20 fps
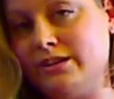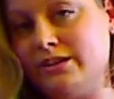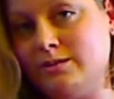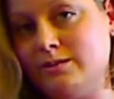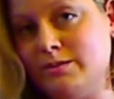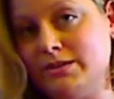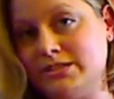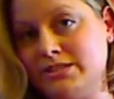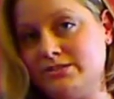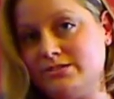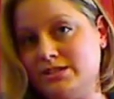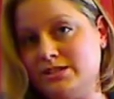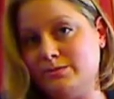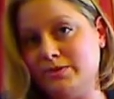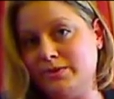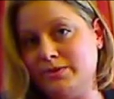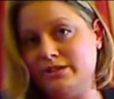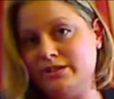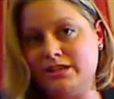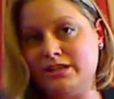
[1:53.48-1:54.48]
Cartomizers
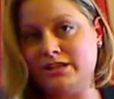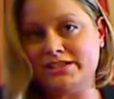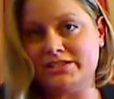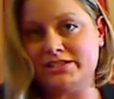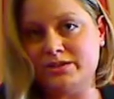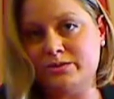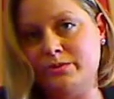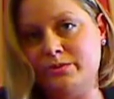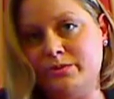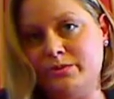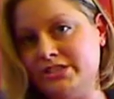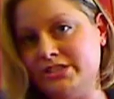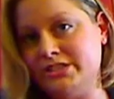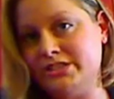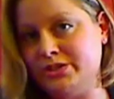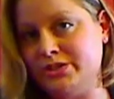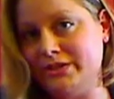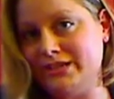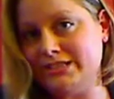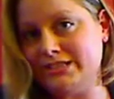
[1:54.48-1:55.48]
typically last a week to
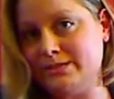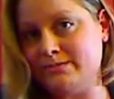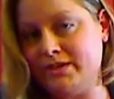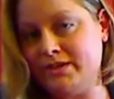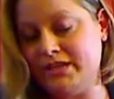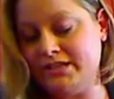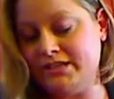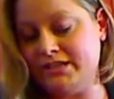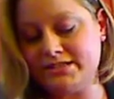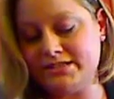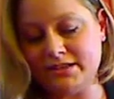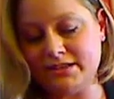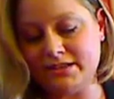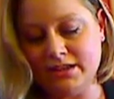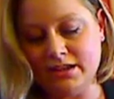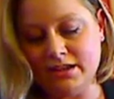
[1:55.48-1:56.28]
2 weeks apiece.